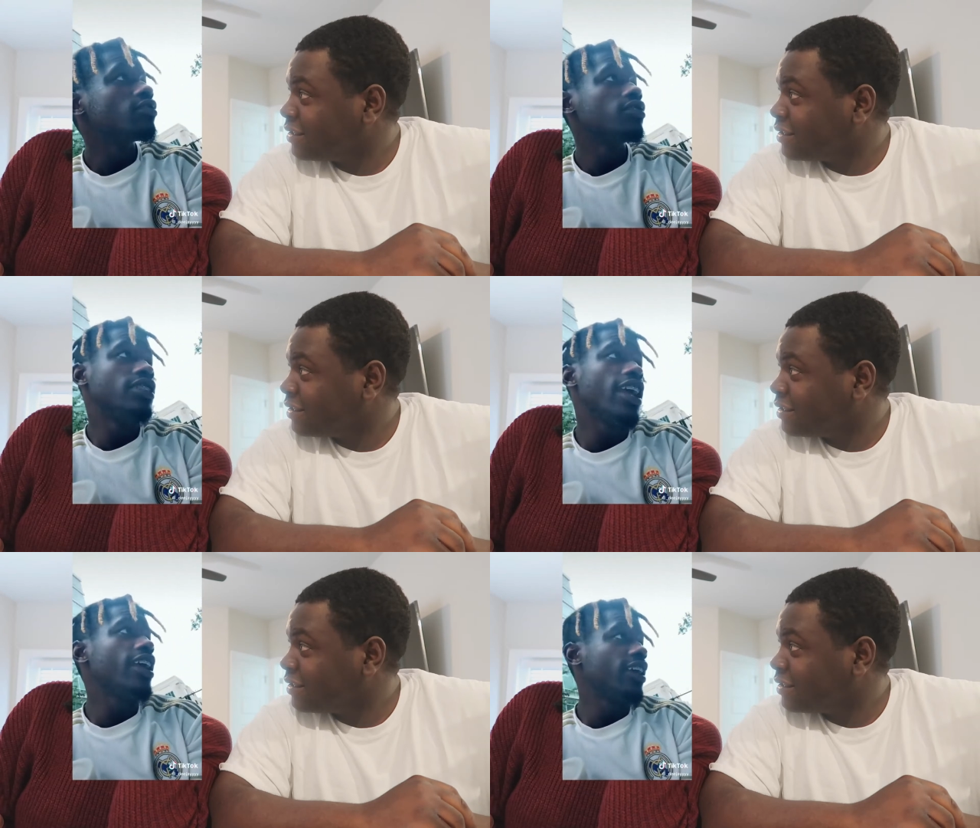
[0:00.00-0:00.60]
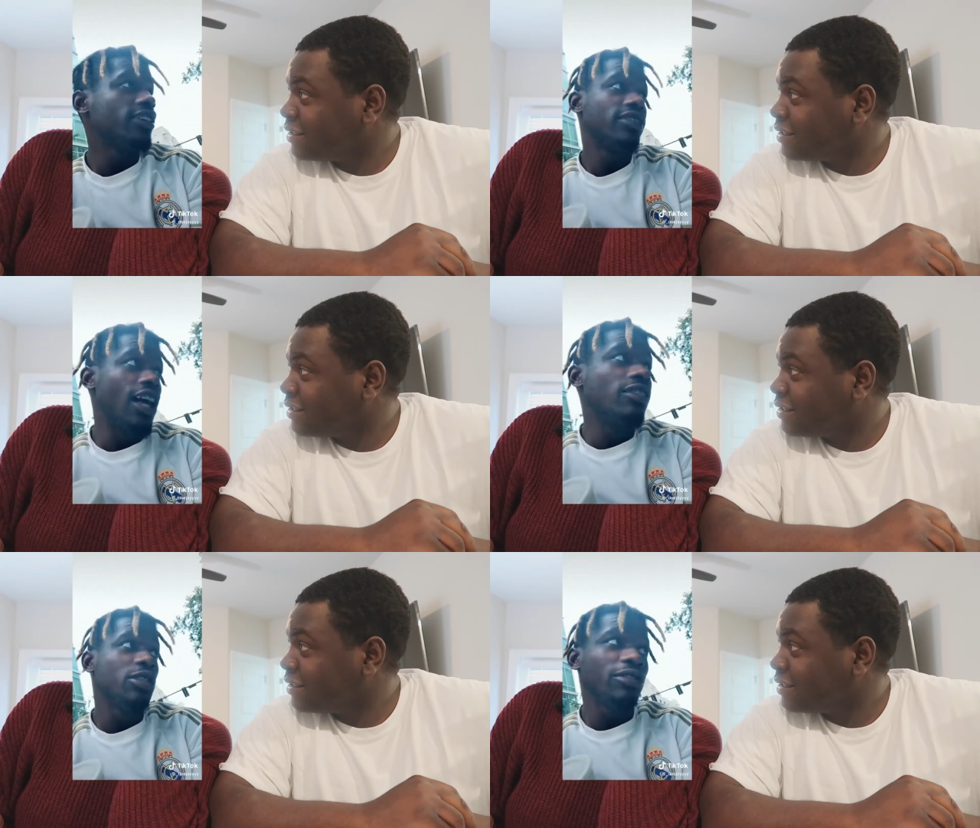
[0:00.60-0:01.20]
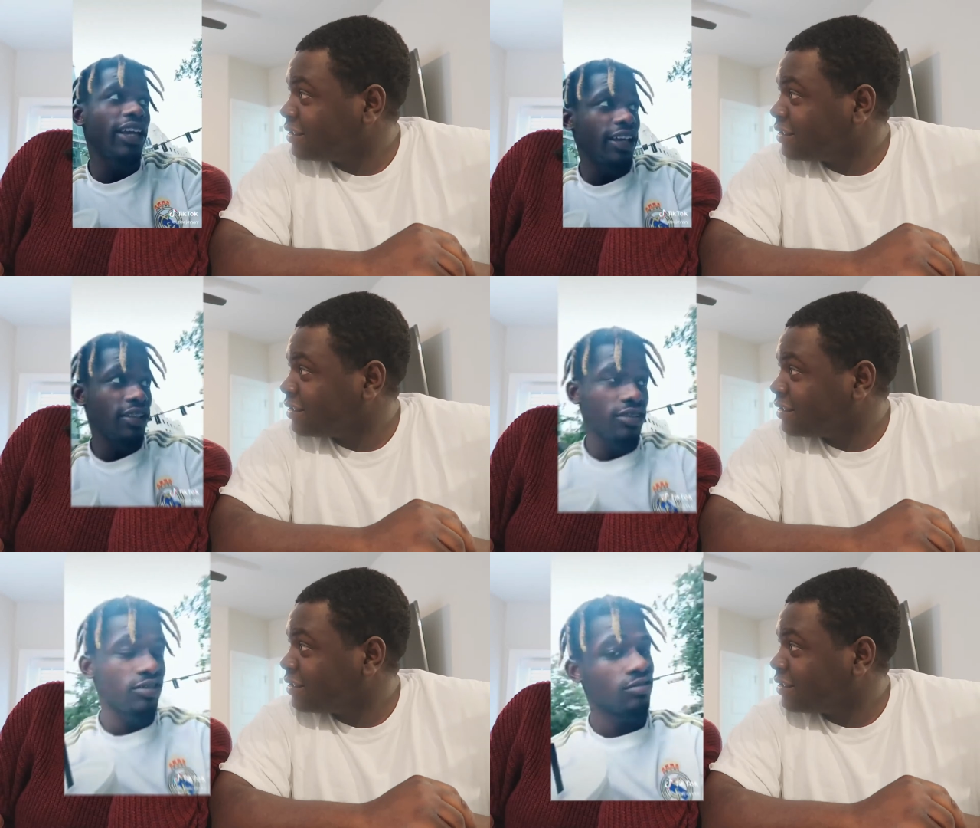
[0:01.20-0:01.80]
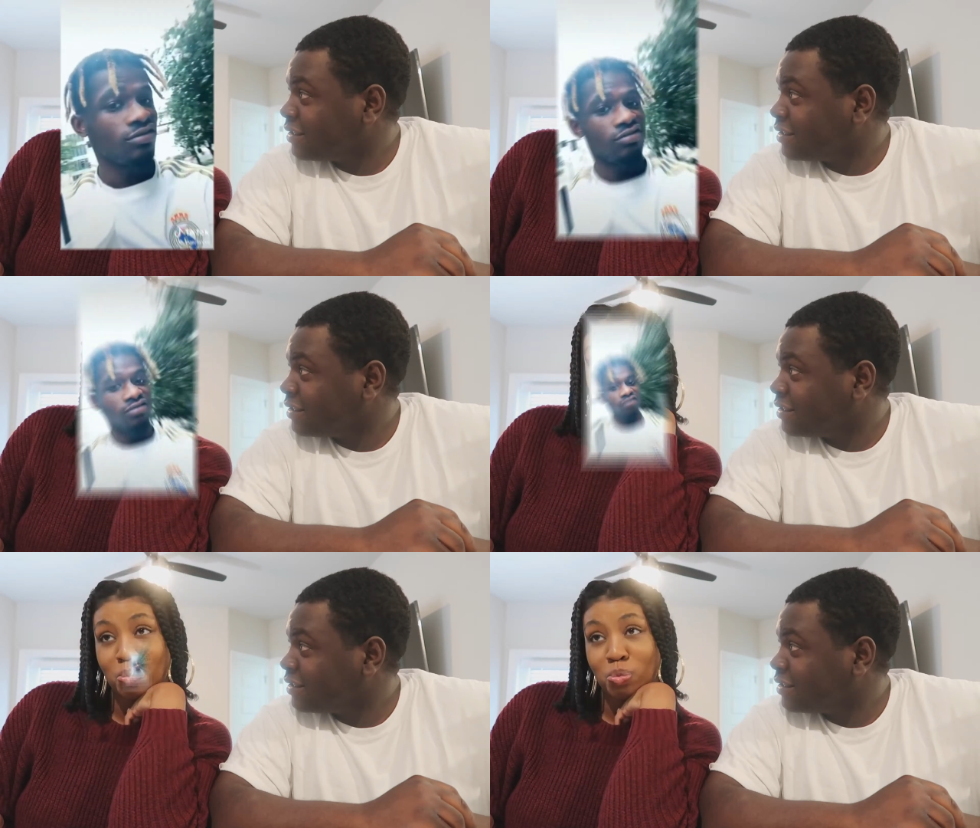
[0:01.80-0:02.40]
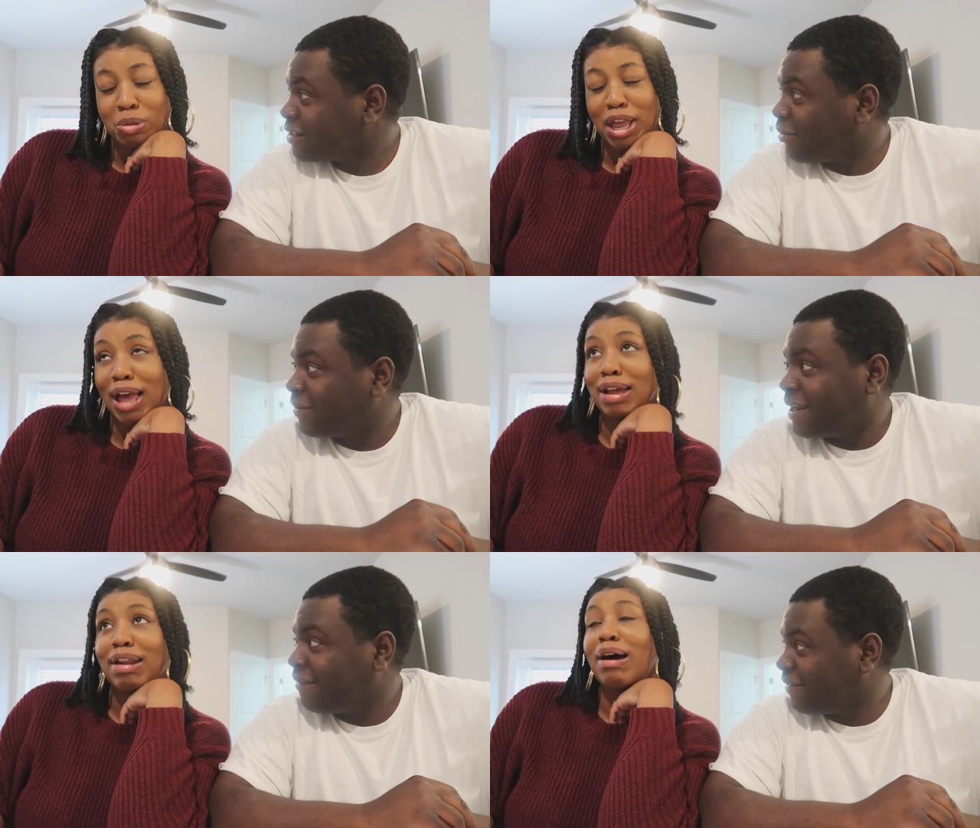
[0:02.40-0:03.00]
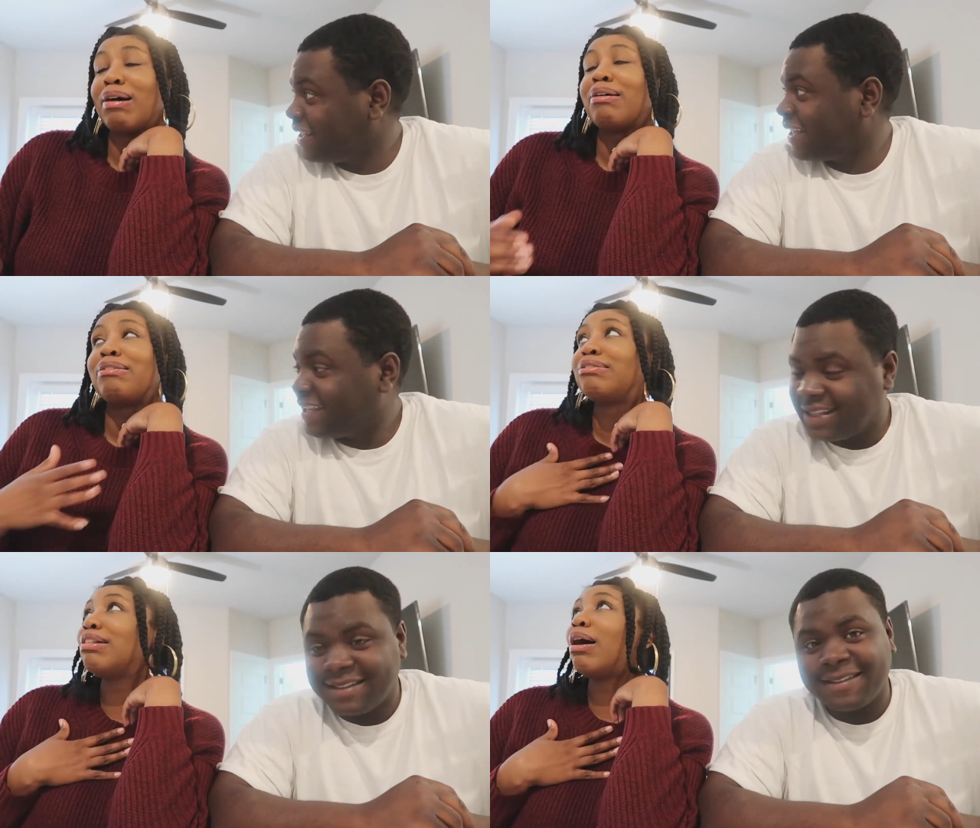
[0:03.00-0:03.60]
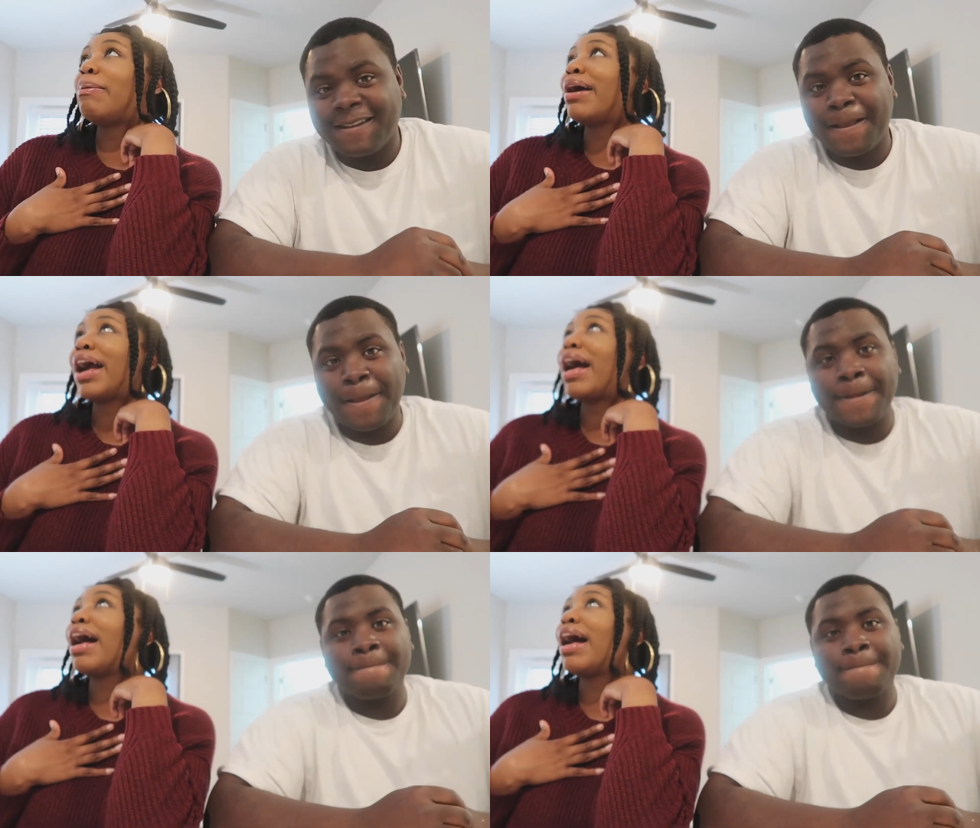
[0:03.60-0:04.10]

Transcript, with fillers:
Speaker 1: yeah don't do that or whatever it oh is oh